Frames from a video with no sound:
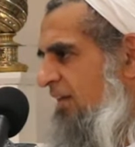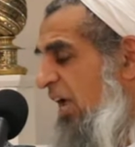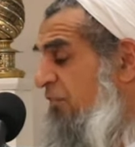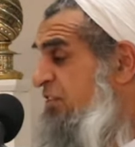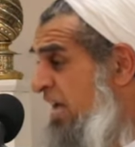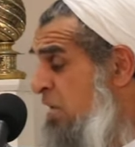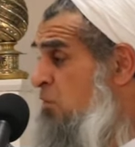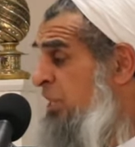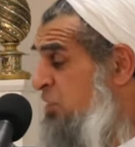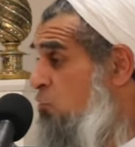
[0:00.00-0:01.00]
If there's
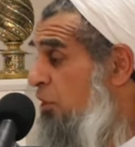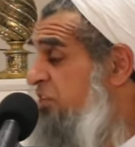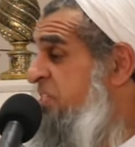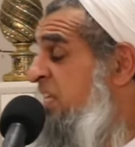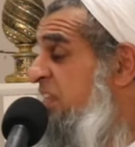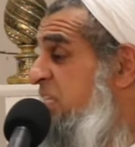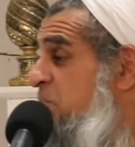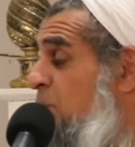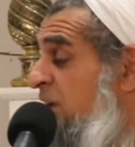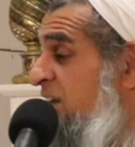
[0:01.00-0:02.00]
anyone that's got izzat at this
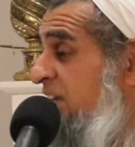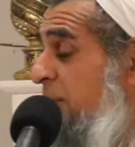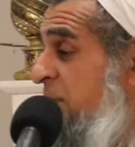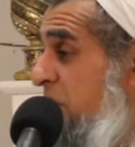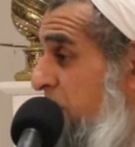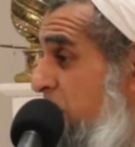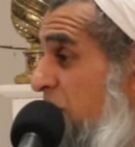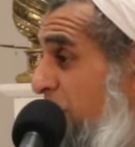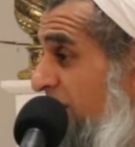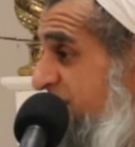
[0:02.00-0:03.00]
moment in time, it's the people
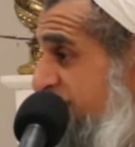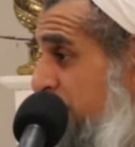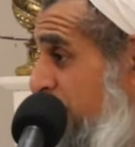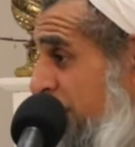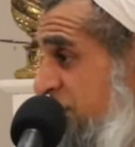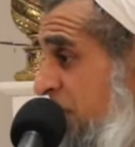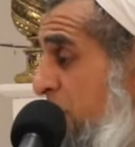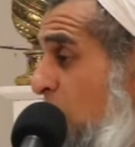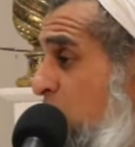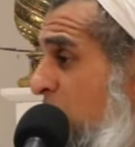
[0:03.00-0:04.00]
of Palestine, because they
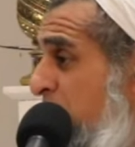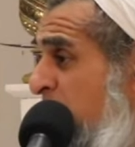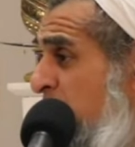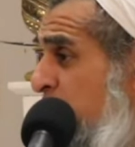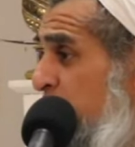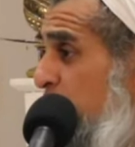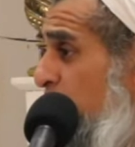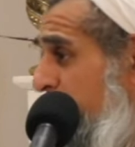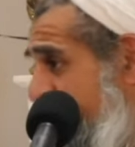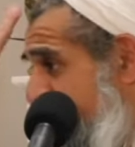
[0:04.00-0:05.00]
bow down to no
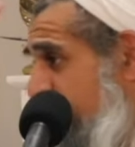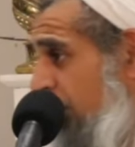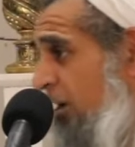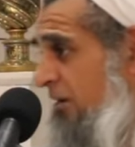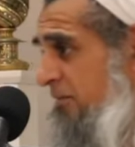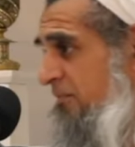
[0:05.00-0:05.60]
one besides Allah.